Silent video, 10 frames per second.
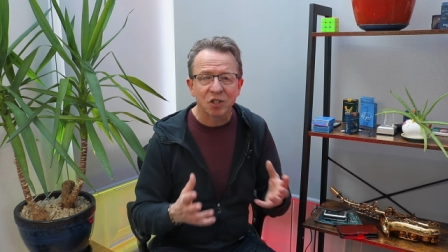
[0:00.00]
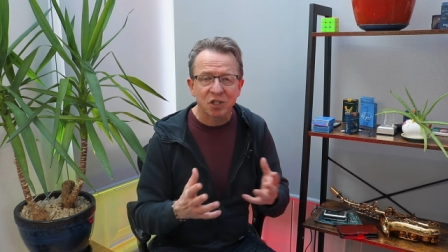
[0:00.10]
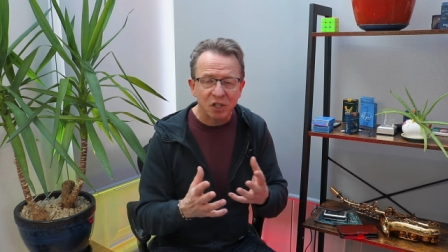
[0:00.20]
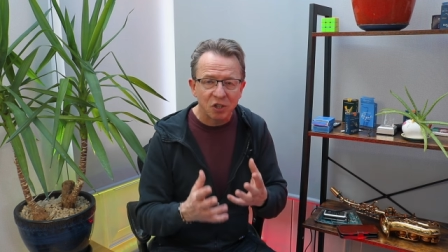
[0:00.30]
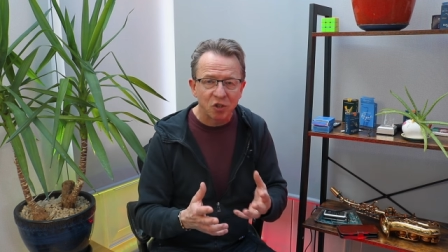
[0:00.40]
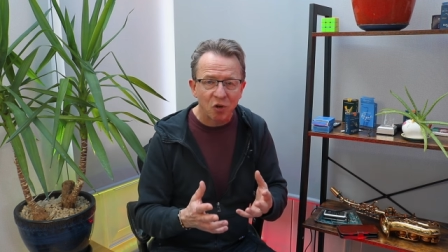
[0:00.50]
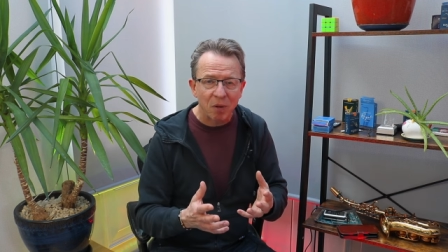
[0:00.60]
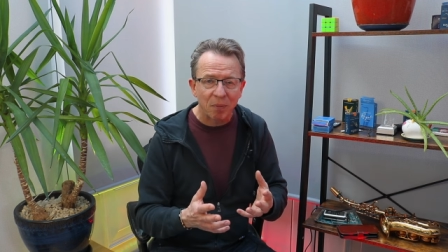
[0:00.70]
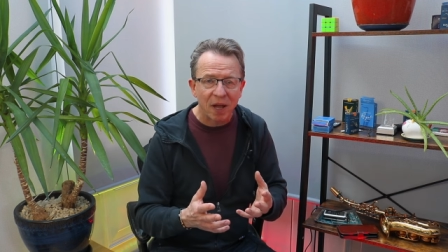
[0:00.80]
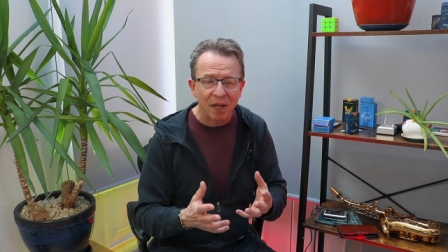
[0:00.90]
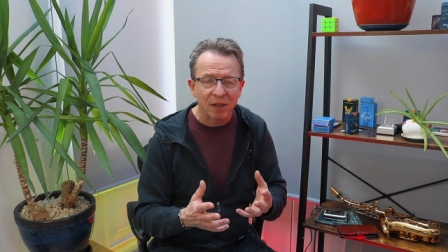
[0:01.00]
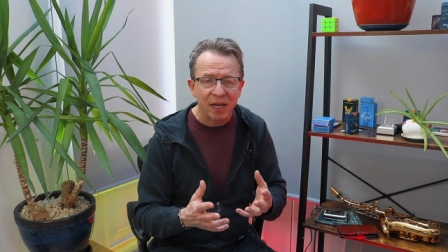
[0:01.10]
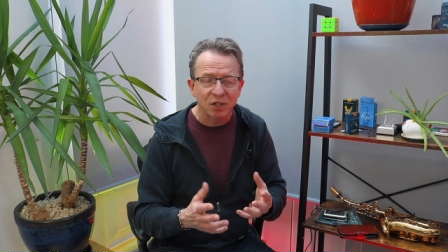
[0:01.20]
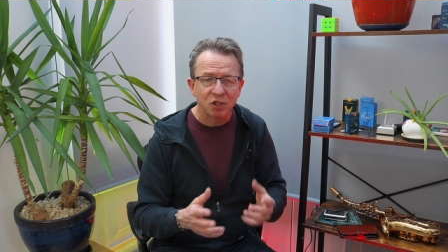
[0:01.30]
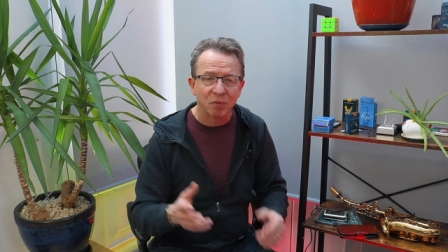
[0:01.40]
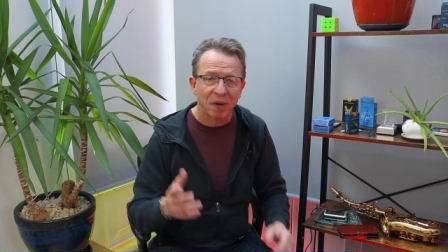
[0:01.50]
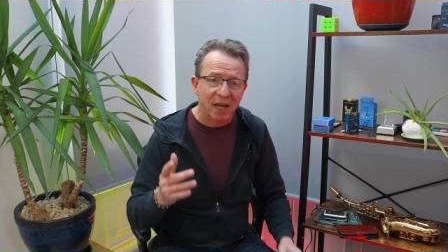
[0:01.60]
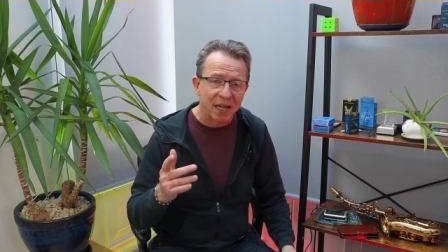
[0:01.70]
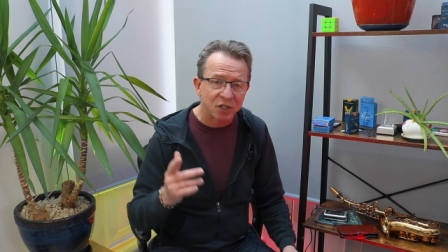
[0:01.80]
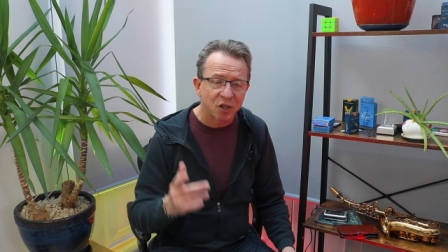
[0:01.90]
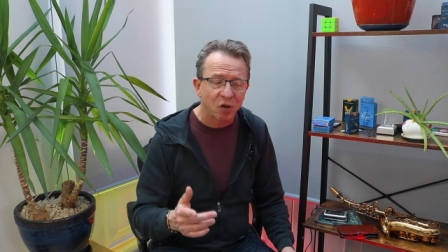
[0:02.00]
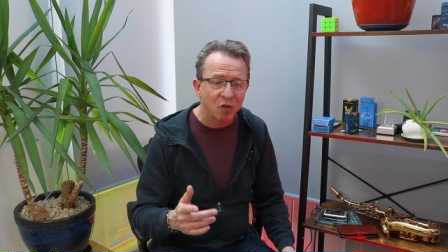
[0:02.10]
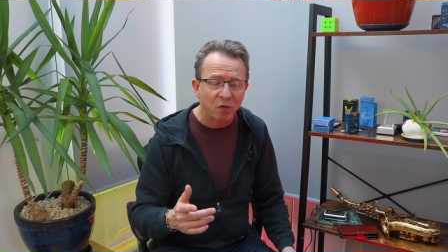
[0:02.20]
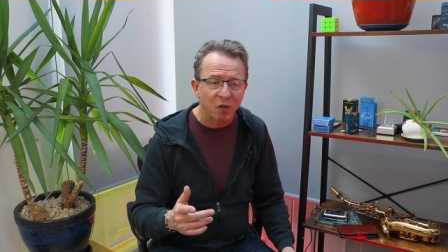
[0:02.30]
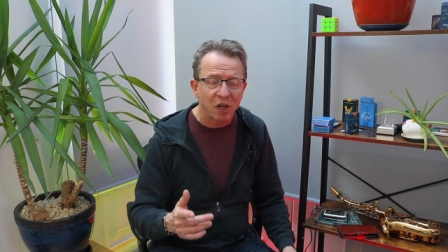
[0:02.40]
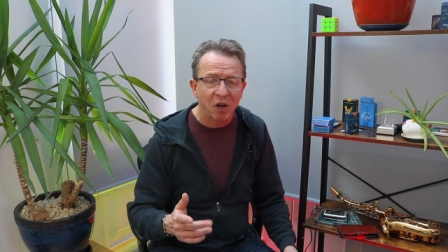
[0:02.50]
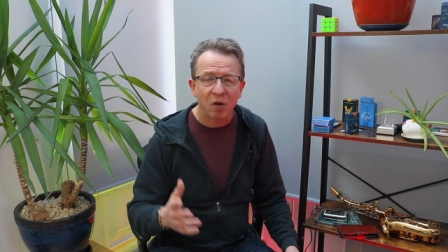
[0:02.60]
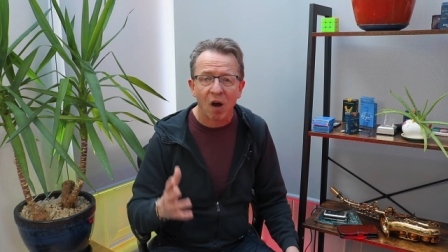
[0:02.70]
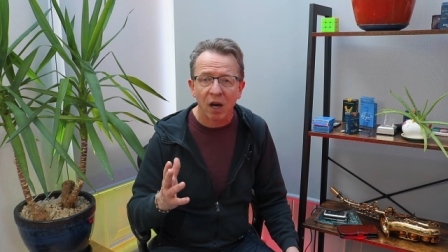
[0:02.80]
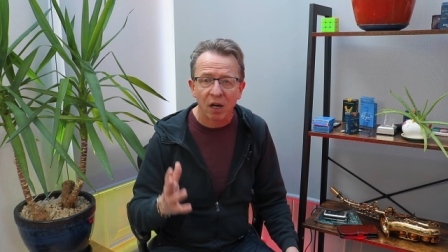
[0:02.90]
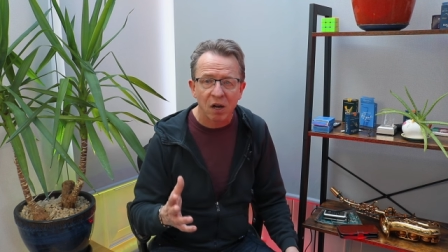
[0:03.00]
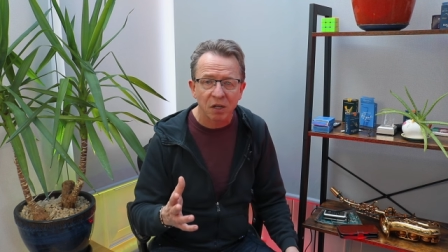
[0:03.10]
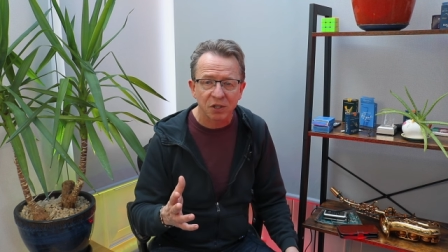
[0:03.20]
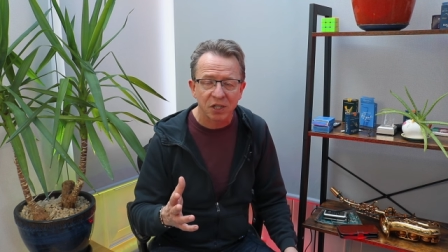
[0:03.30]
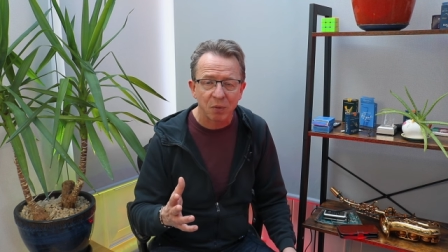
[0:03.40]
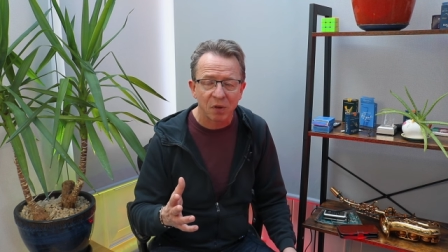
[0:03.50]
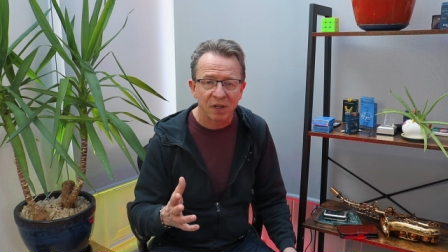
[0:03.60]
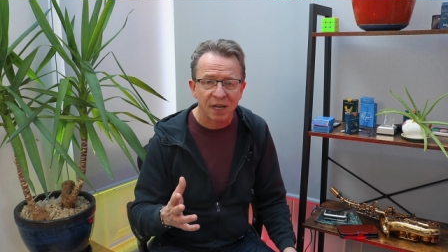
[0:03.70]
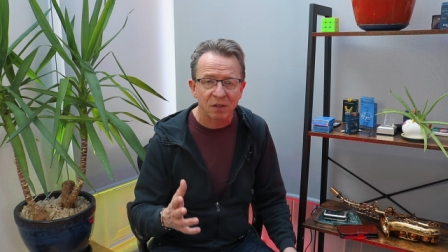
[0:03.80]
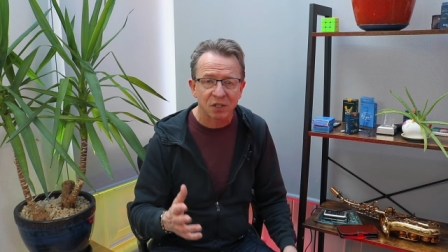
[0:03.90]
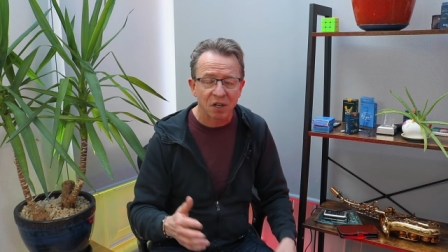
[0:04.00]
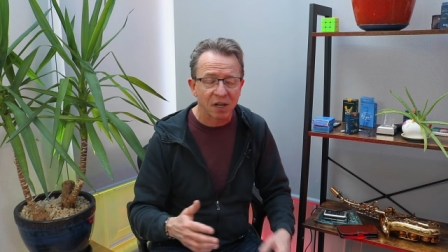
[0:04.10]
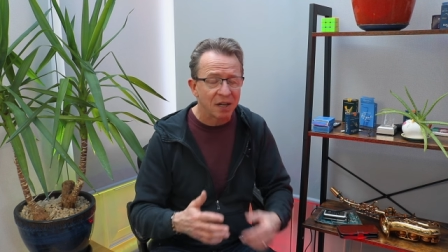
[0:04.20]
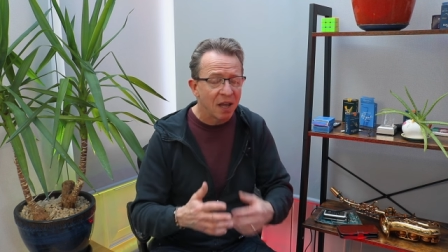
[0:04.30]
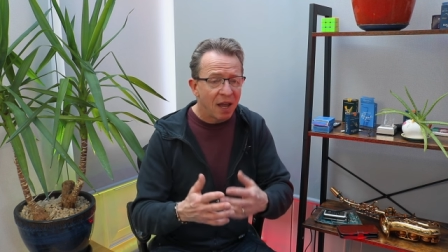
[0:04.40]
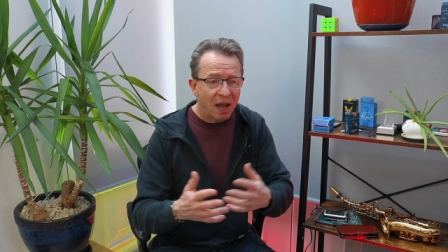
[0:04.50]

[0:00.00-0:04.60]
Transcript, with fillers: Just enjoy playing the instrument. It's good for you. I can't see what the downside.